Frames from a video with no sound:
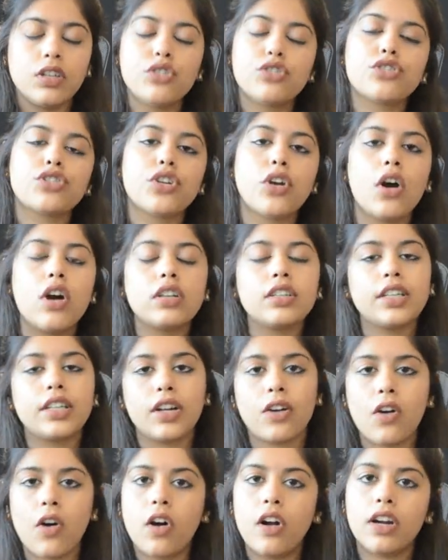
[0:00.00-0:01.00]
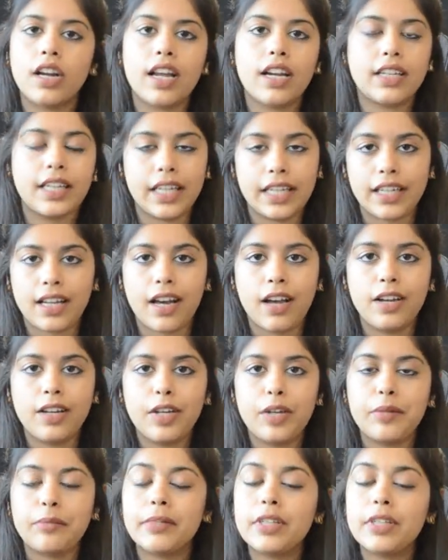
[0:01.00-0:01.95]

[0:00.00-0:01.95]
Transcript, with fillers: Sure, they record our data,